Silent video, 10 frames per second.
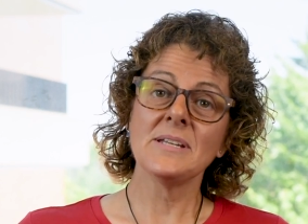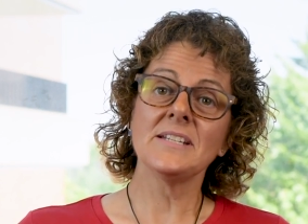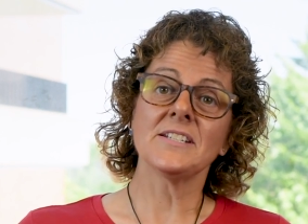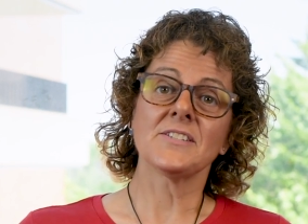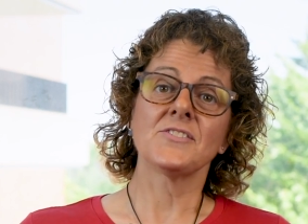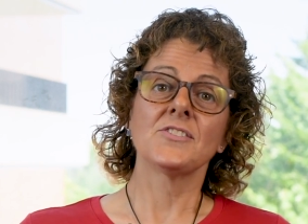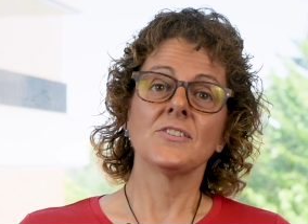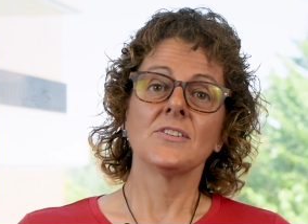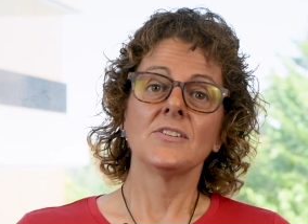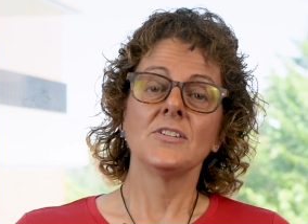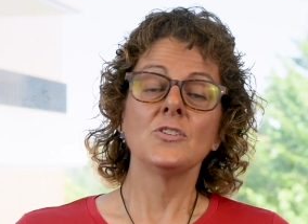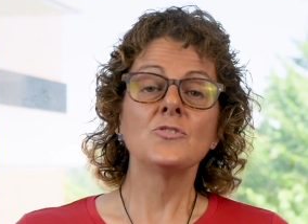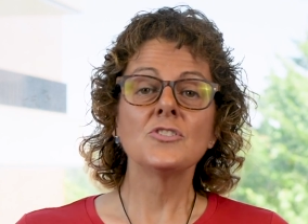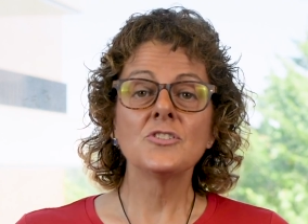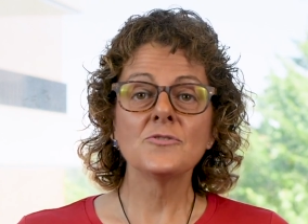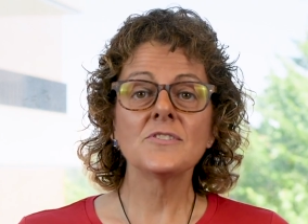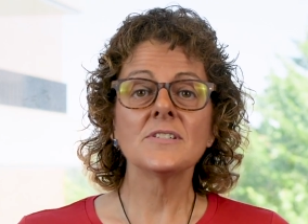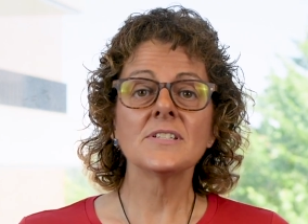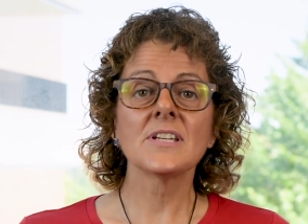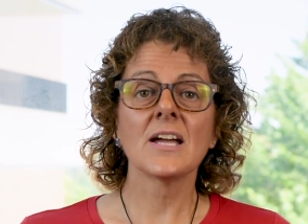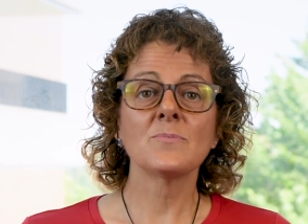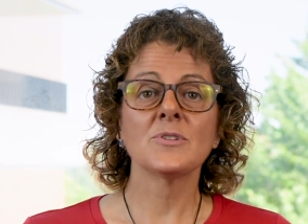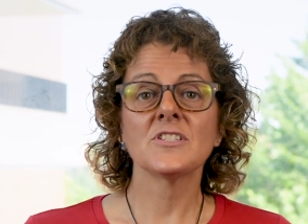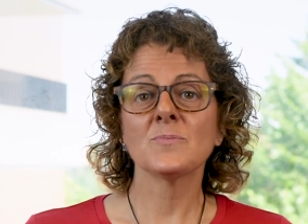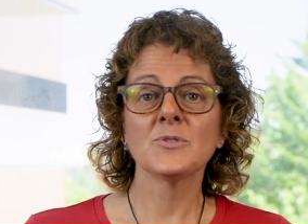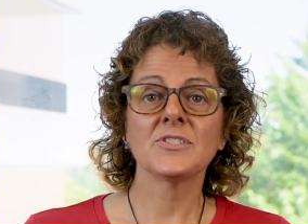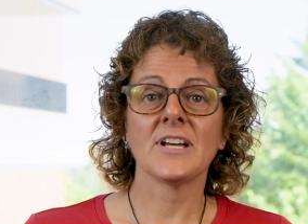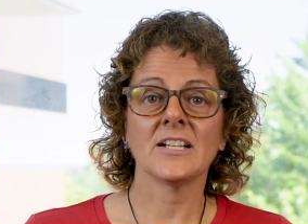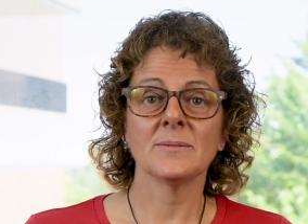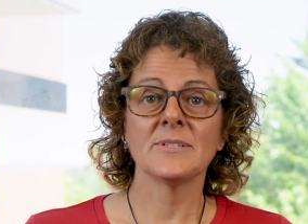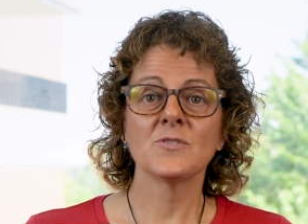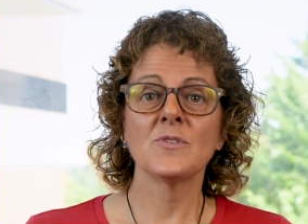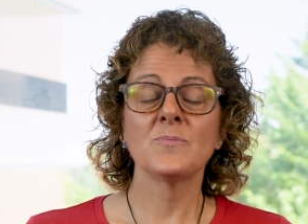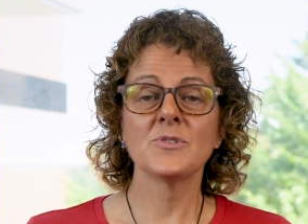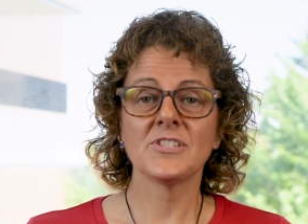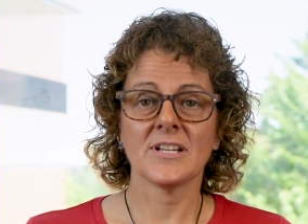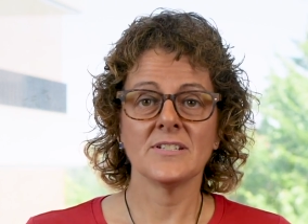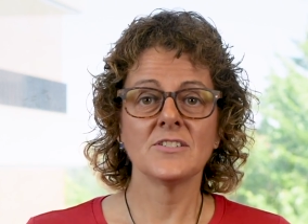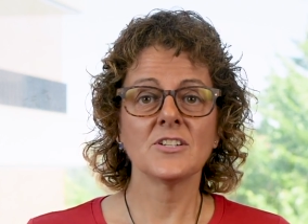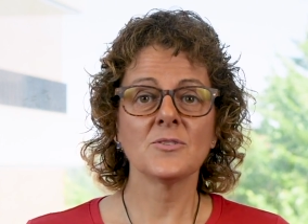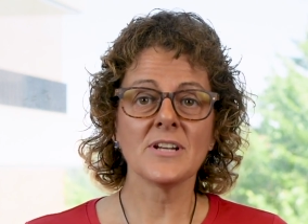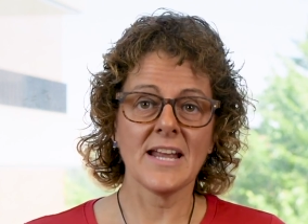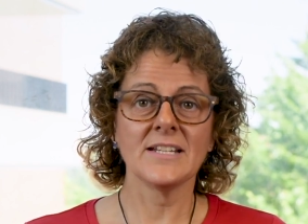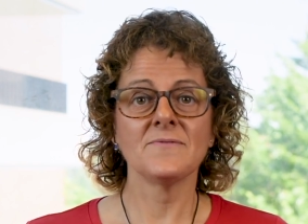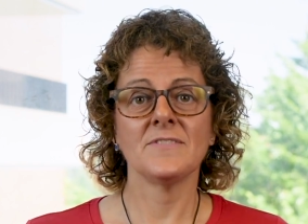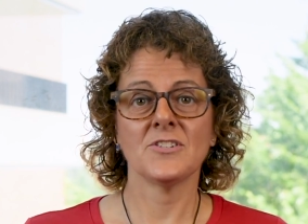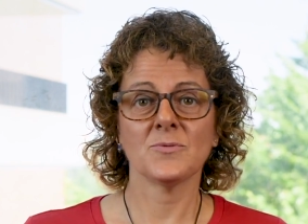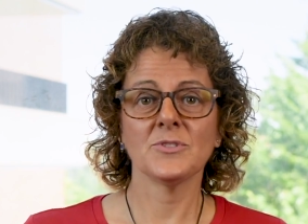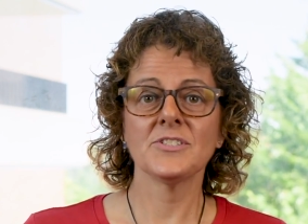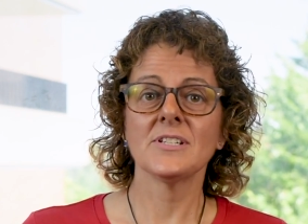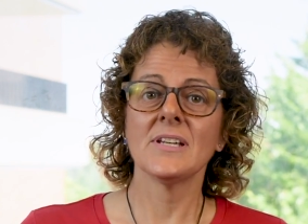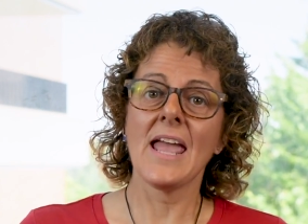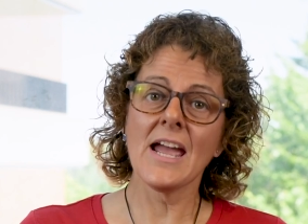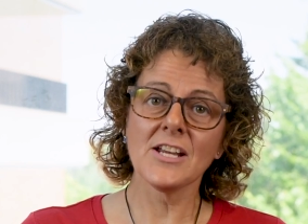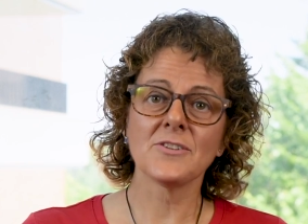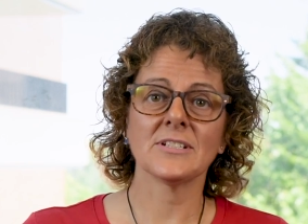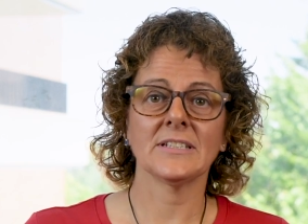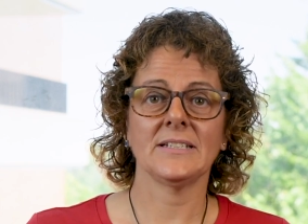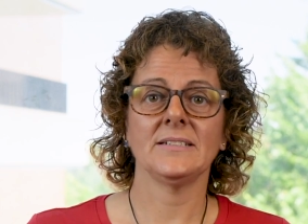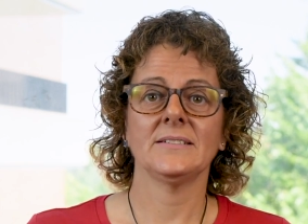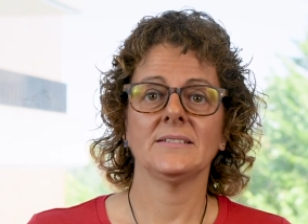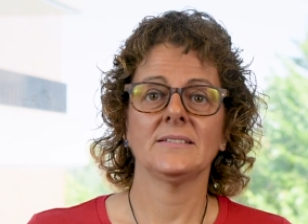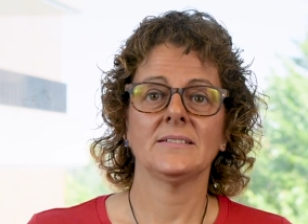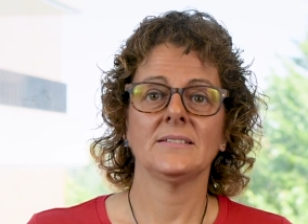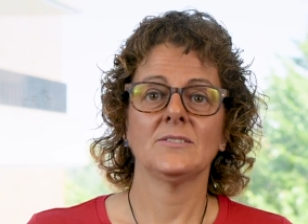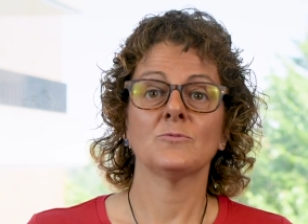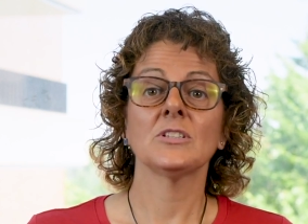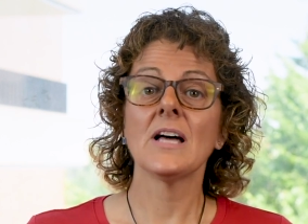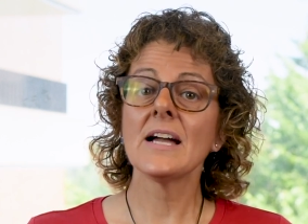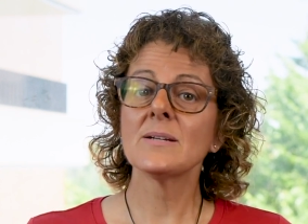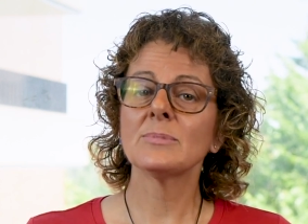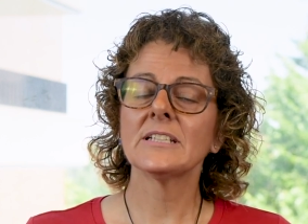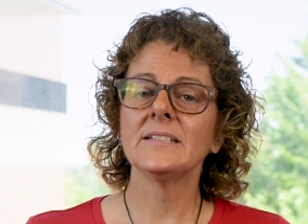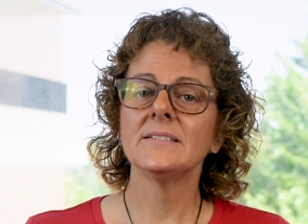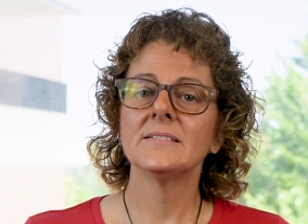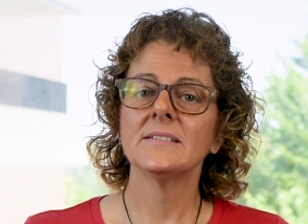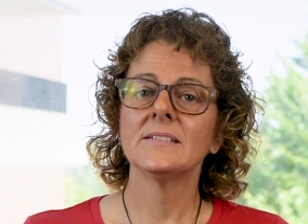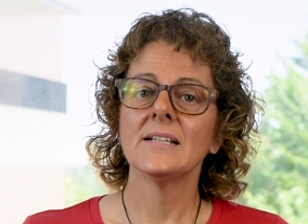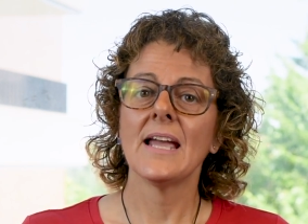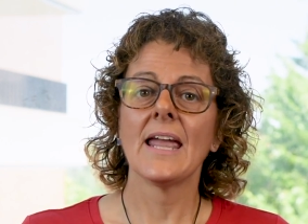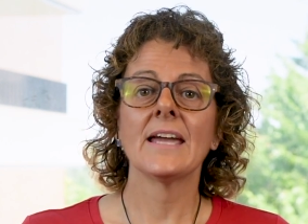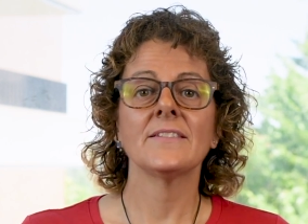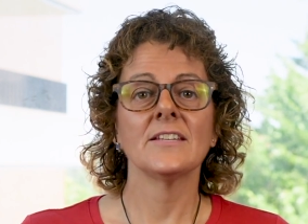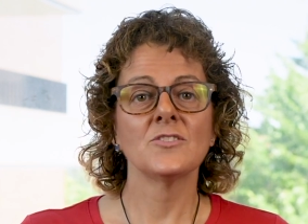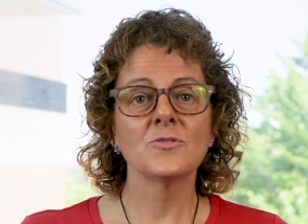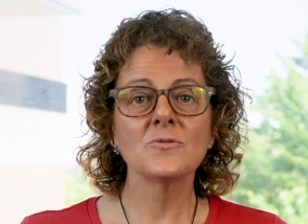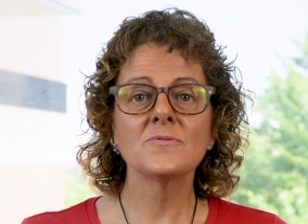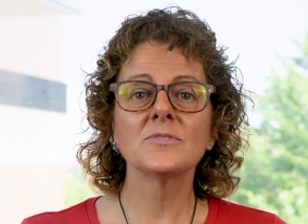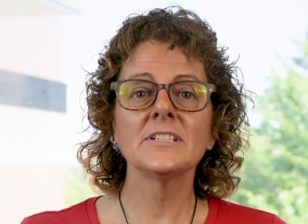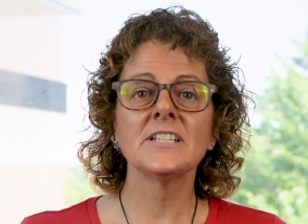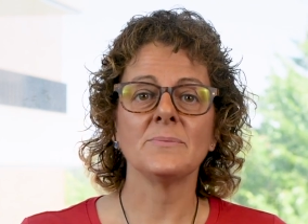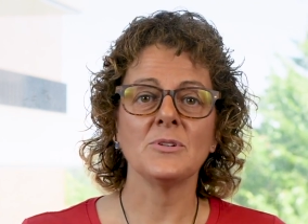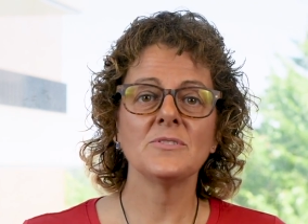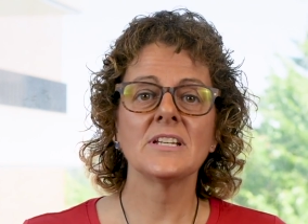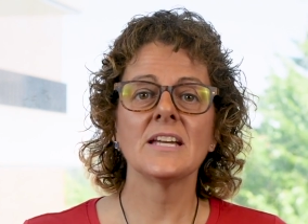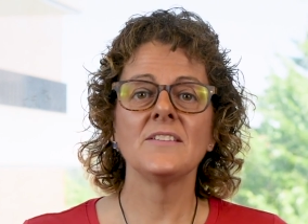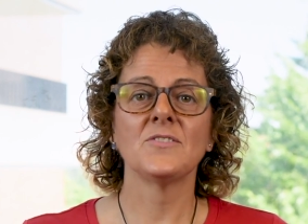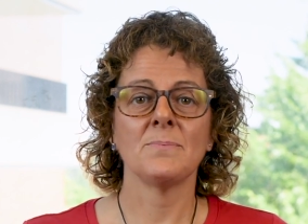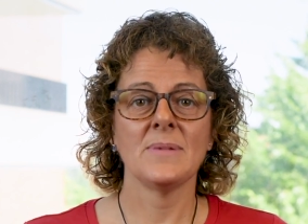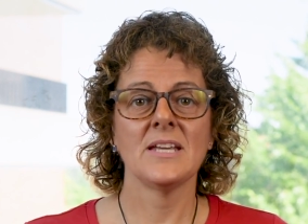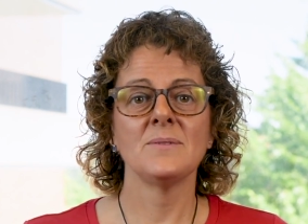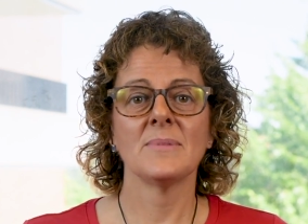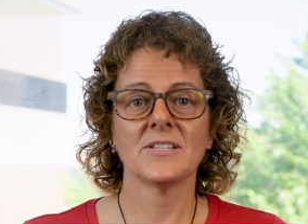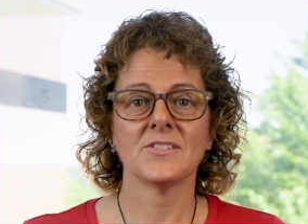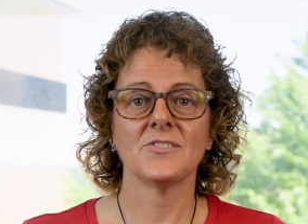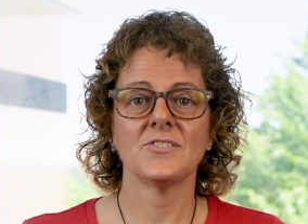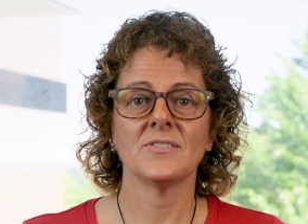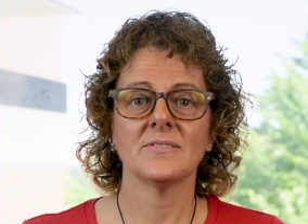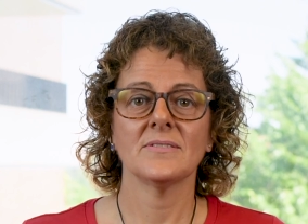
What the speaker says: mean is, you should use the design principles and elements we've presented to create visuals accurately, reliably, and that truthfully communicate the main message.